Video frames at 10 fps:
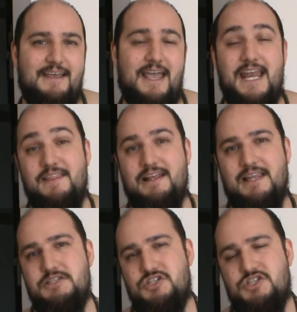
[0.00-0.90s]
Anything
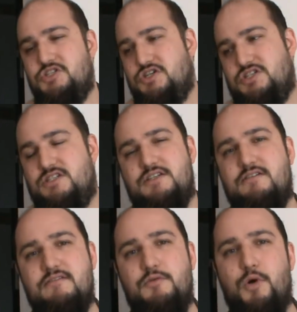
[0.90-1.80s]
less is just
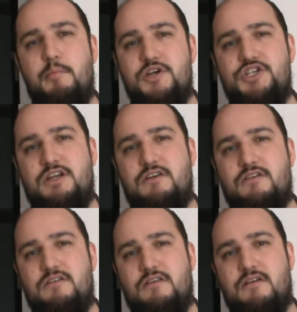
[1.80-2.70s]
rubbish
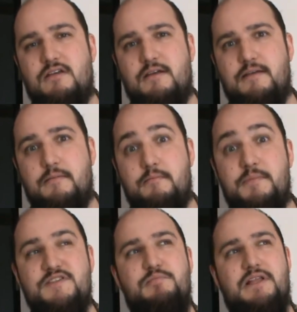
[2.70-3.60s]
and
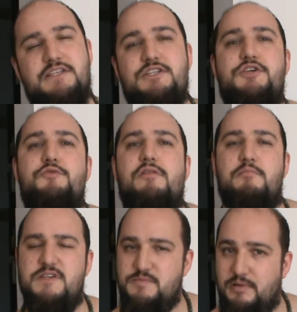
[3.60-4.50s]
misplaced youth,
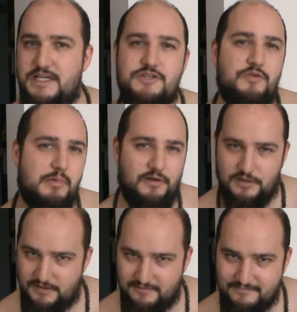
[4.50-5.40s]
misplaced rebellion.
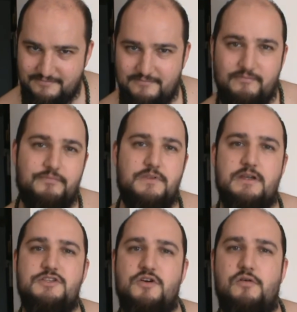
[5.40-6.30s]

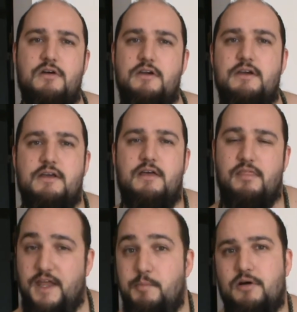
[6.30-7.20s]
So
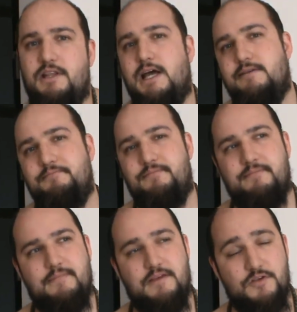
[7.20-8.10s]
think about that
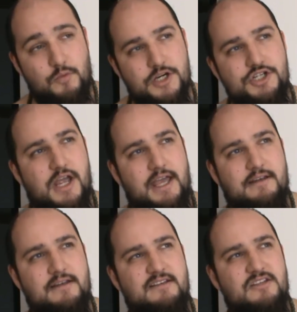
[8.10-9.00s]
if you wish,
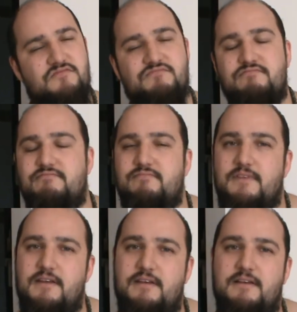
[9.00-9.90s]
and
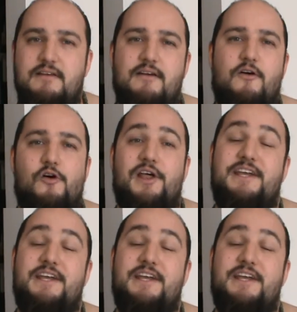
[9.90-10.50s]
all I